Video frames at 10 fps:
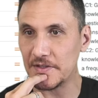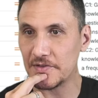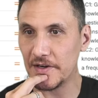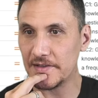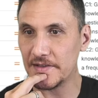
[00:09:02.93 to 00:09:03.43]

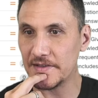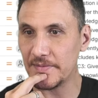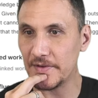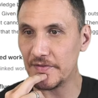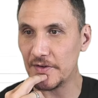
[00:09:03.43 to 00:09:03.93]
criteria
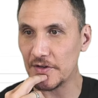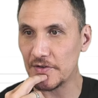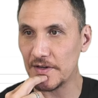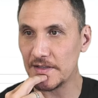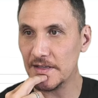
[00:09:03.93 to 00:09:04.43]
have been filled out
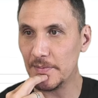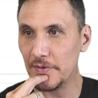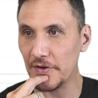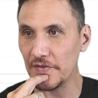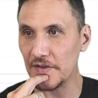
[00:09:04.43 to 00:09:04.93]
correctly.
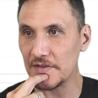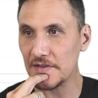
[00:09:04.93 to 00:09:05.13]
Perfect.